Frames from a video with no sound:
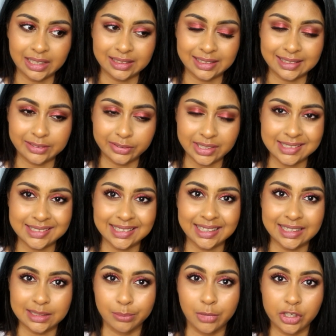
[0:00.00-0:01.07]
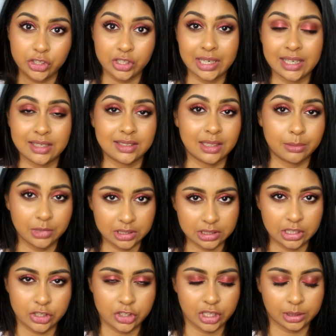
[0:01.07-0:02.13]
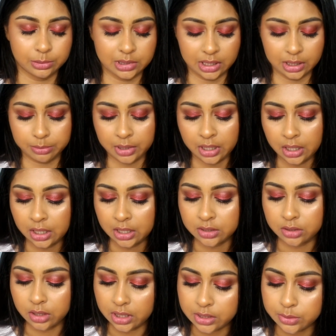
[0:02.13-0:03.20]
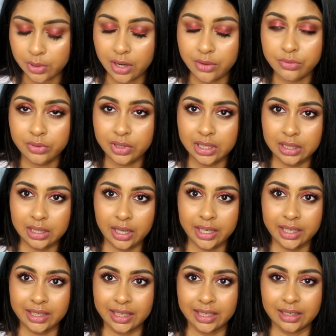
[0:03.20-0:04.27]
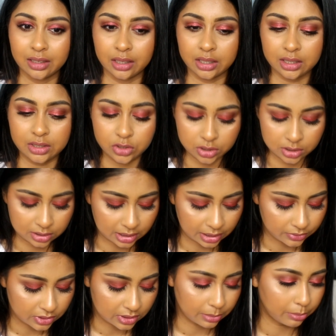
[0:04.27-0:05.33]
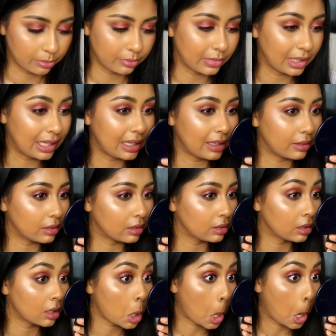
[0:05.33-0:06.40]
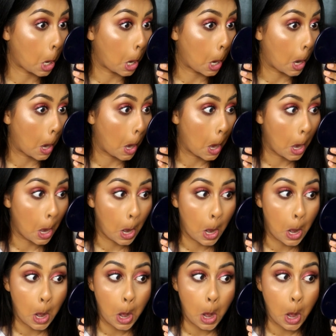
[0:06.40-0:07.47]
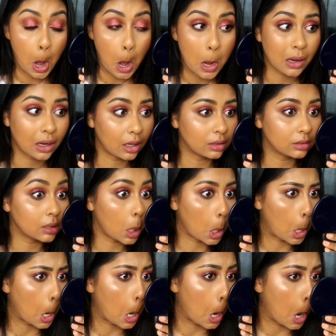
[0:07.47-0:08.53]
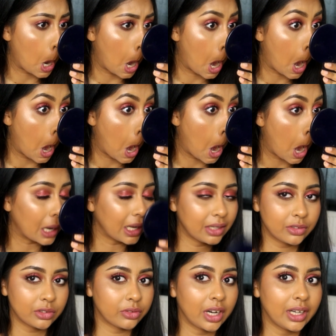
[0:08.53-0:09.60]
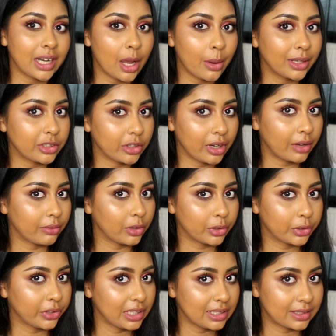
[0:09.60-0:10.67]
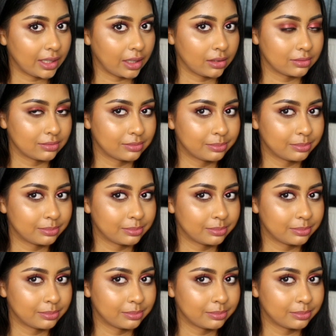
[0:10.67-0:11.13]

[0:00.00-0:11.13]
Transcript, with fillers: the creasing is much less than my Tarte Shape Tape. So that's why I really like it. Like, it just gives them... Oh, hell no! Even right now, I don't have no creasing.